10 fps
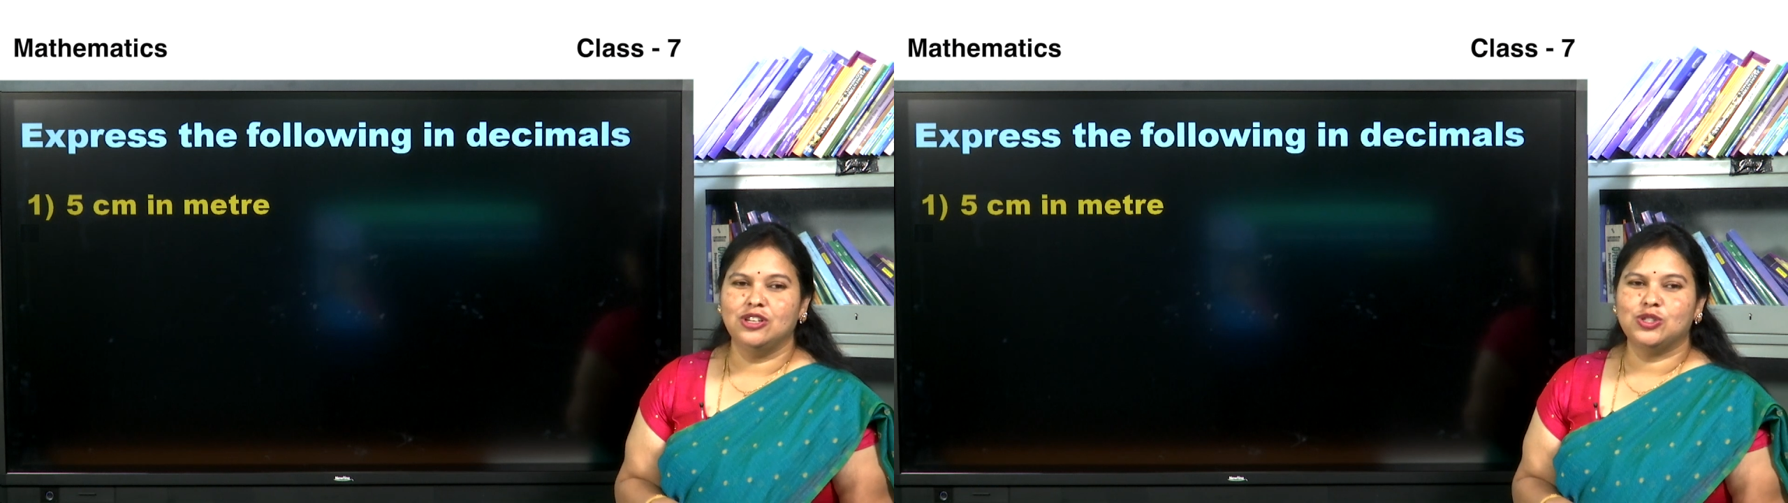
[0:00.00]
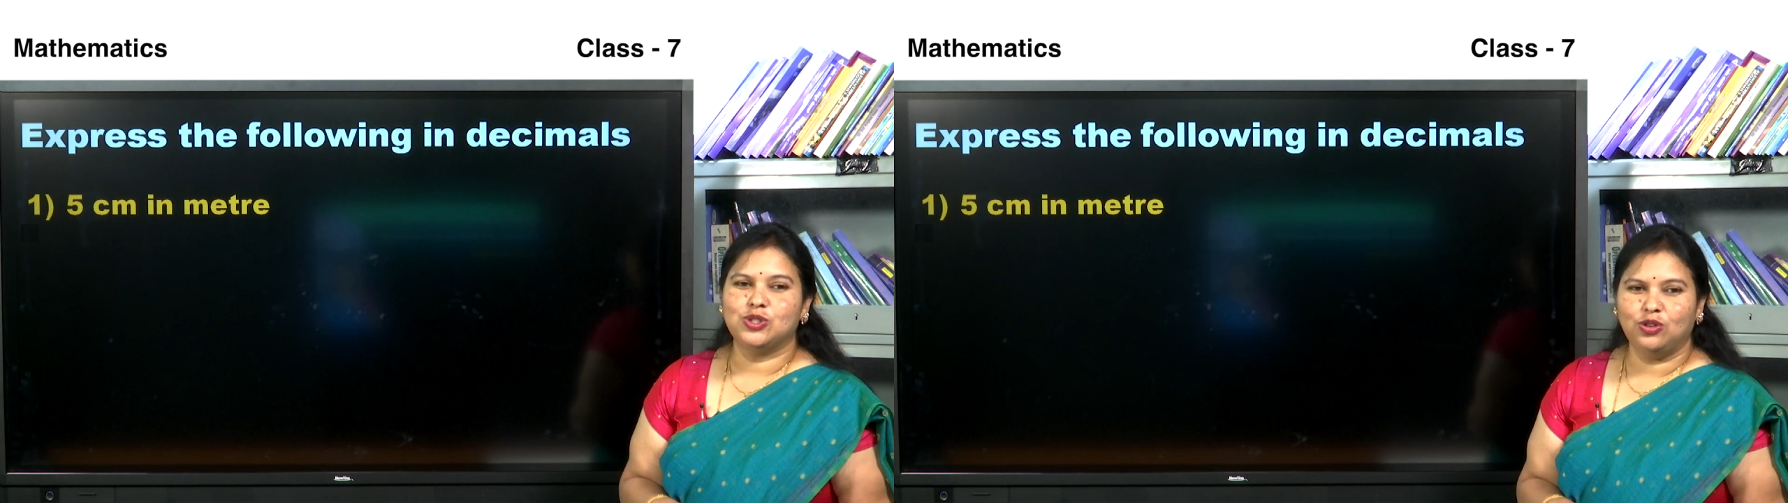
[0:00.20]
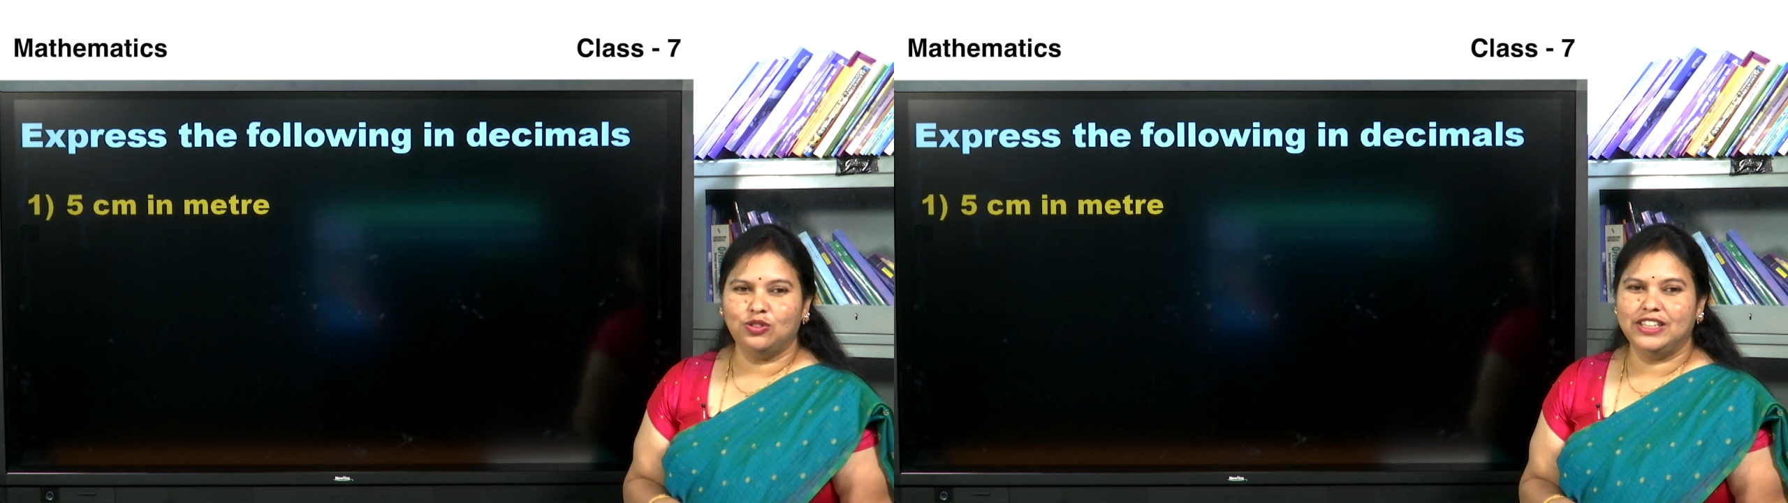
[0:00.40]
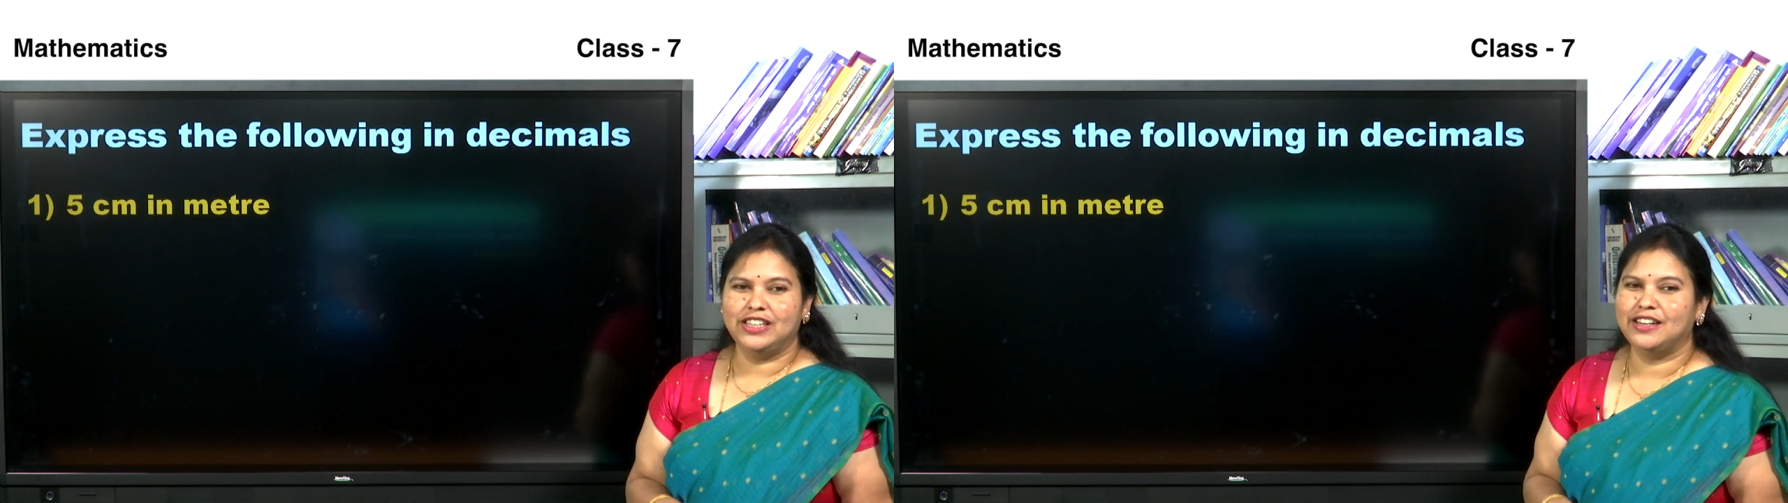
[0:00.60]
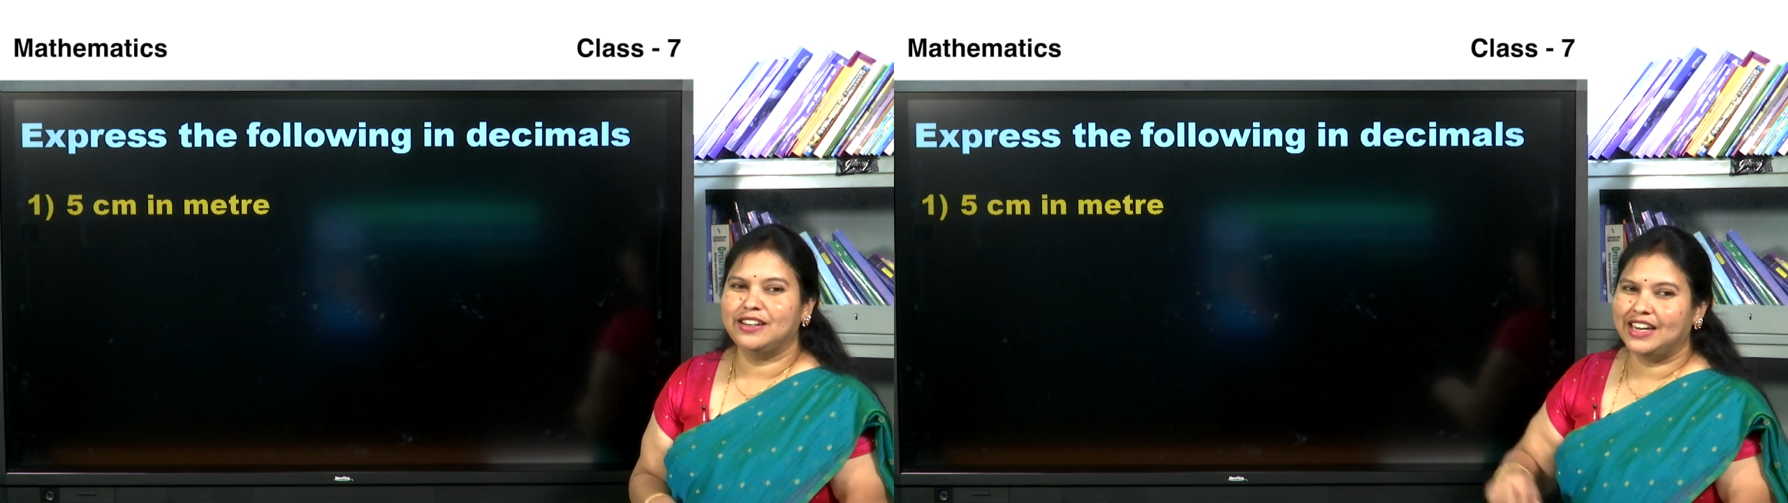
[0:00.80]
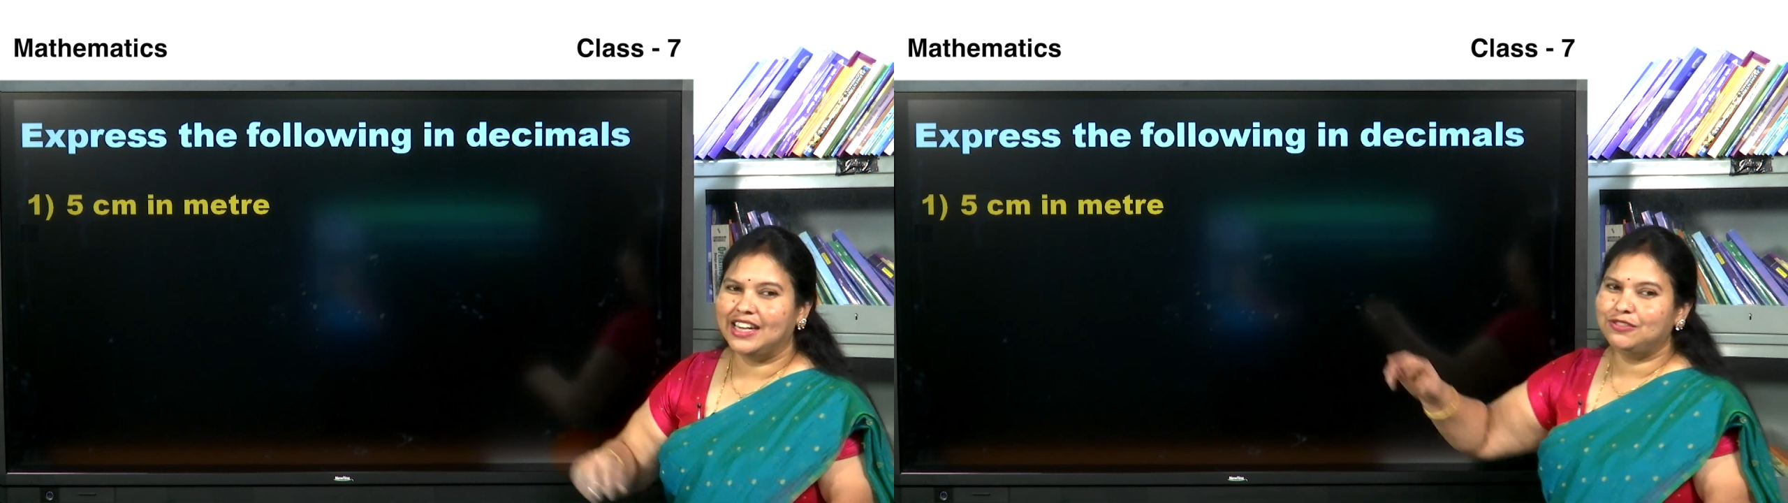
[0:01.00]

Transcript: So, we can write